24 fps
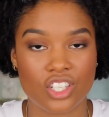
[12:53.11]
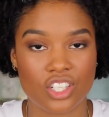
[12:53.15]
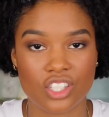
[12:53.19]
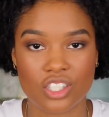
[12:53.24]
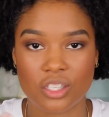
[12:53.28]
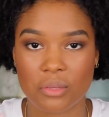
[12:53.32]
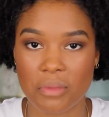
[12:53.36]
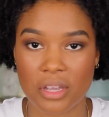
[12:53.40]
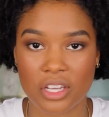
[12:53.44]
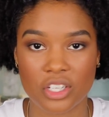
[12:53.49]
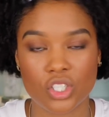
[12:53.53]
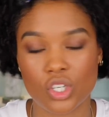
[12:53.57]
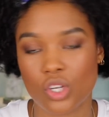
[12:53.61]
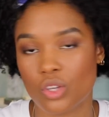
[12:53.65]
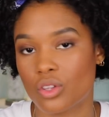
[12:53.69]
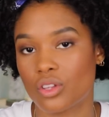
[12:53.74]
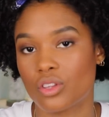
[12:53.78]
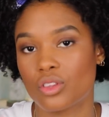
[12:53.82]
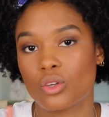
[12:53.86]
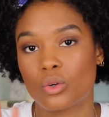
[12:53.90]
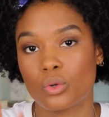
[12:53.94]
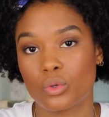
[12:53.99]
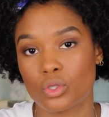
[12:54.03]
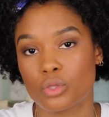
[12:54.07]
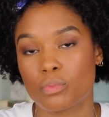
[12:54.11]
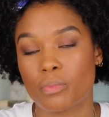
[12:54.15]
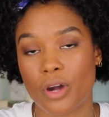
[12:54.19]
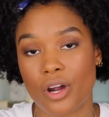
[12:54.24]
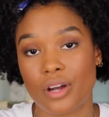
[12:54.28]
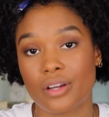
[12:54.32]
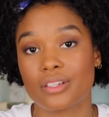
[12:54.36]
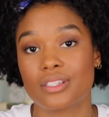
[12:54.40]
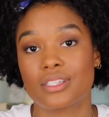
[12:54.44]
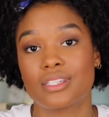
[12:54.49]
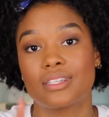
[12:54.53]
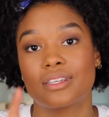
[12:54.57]
just to make sure that those
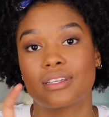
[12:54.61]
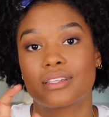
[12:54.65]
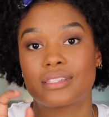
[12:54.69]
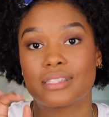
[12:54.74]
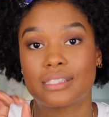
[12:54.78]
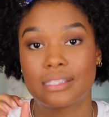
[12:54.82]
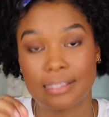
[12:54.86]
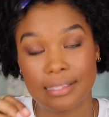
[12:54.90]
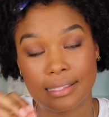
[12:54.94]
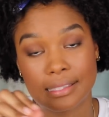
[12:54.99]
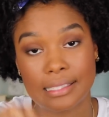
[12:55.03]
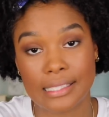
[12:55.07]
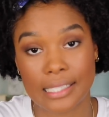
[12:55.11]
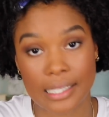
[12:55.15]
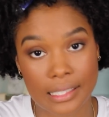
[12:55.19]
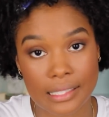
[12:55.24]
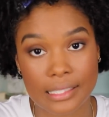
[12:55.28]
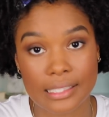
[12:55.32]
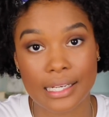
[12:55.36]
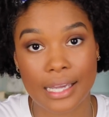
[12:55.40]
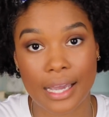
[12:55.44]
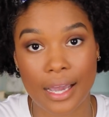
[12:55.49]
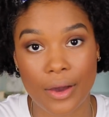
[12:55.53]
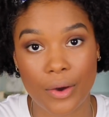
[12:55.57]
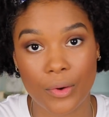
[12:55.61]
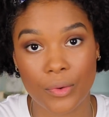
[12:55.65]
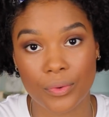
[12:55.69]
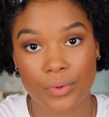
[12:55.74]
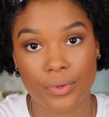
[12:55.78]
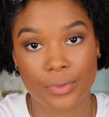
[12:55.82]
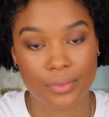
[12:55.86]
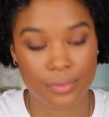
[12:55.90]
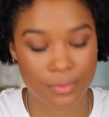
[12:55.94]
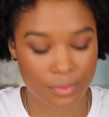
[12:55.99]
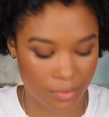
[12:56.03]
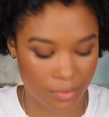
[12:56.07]
parts stick down.